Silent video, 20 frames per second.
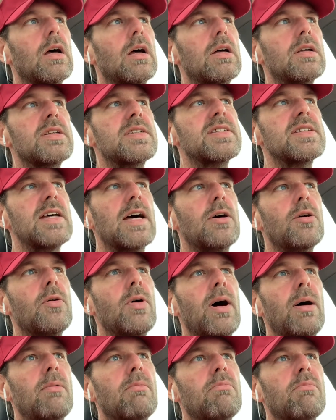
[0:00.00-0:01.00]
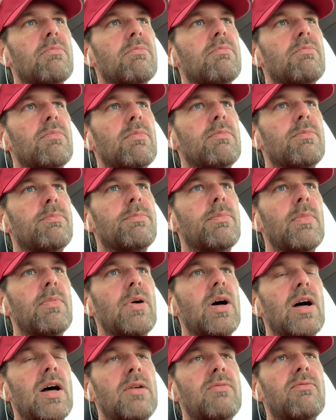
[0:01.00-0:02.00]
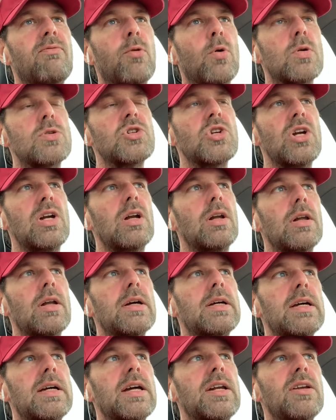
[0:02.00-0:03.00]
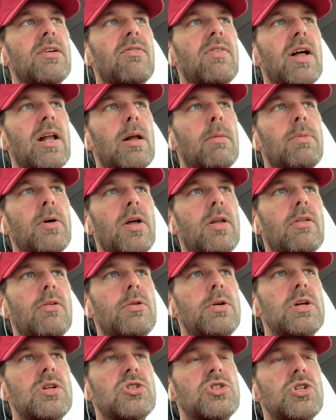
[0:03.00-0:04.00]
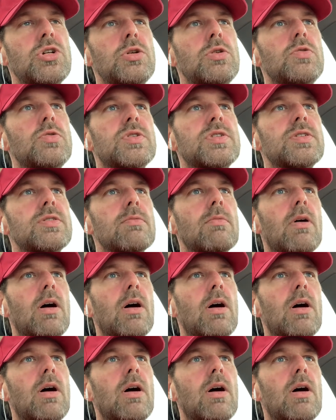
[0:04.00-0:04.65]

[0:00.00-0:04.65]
So I'm unfortunately can develop other issues